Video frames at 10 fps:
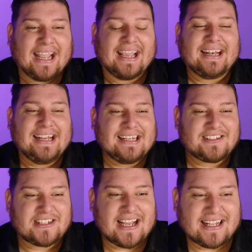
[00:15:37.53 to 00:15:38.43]
and he
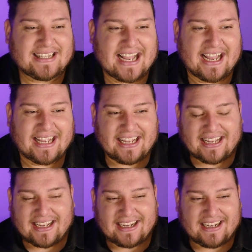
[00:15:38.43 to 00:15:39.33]
said that
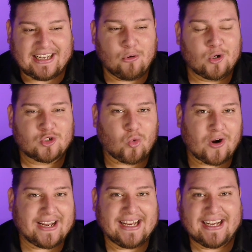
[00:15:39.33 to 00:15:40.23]
he was
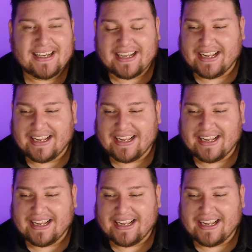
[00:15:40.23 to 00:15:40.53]
working